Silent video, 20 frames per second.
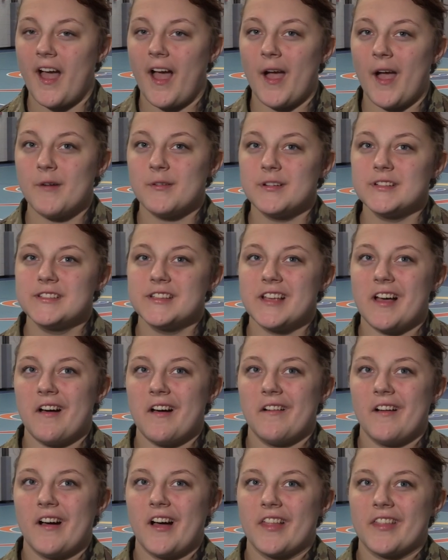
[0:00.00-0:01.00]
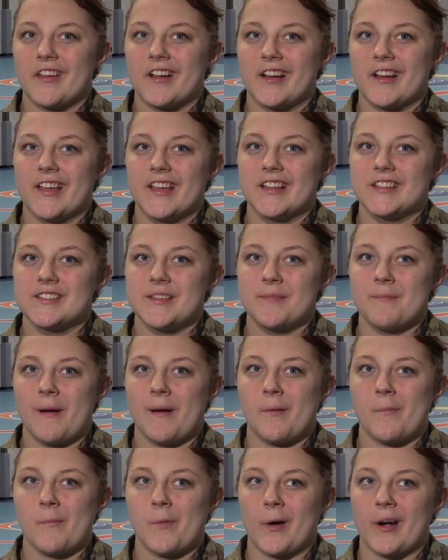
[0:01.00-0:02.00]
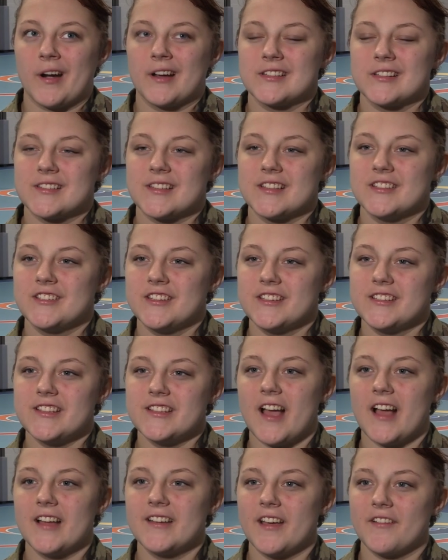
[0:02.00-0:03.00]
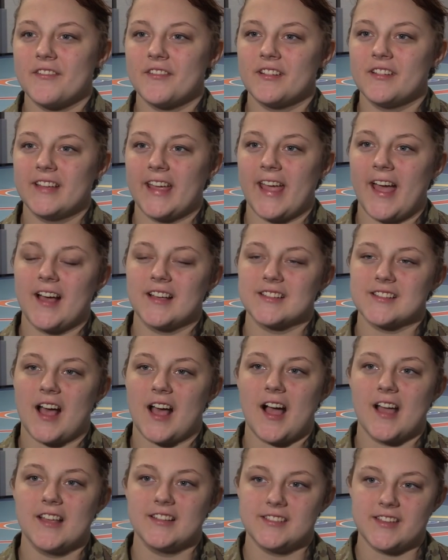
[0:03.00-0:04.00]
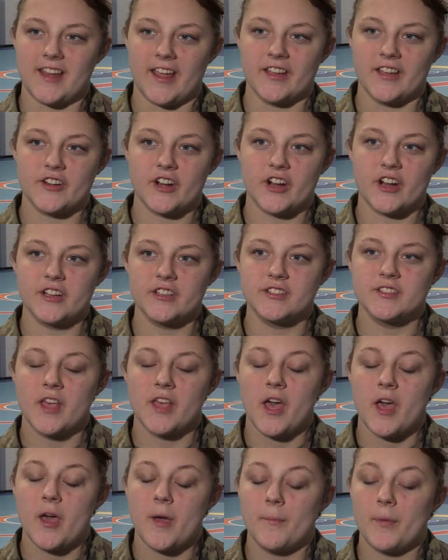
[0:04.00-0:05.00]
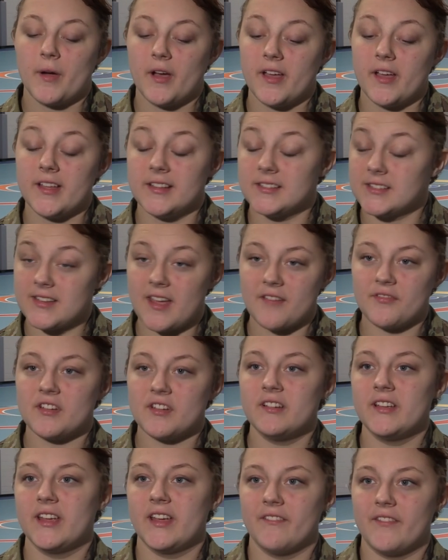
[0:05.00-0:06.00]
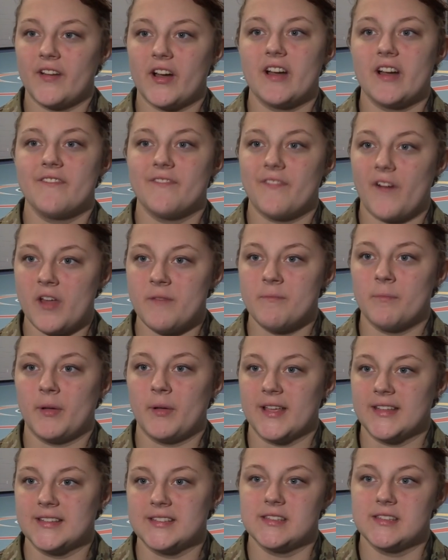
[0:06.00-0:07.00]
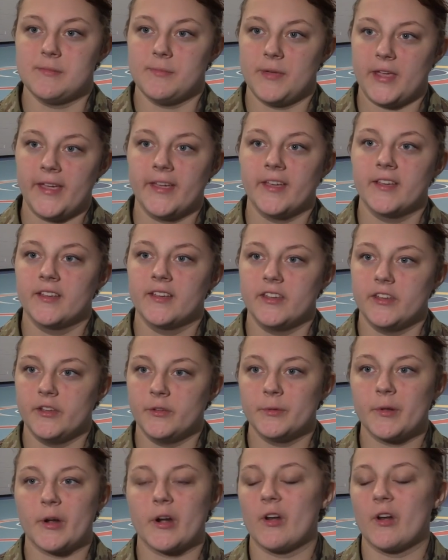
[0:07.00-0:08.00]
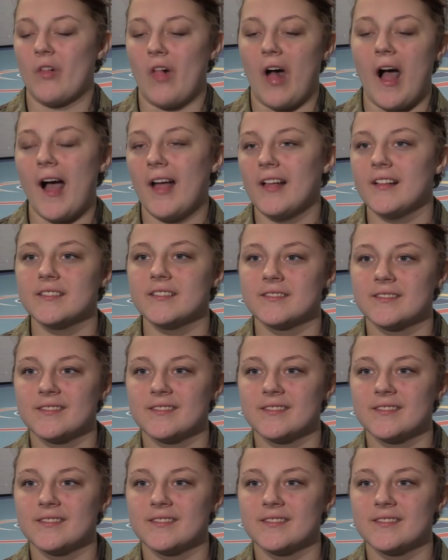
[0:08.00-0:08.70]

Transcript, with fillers: I would tell other kids at Mount Morris that GCI definitely has high standards, but it's definitely a very fun place to be. You learn a lot.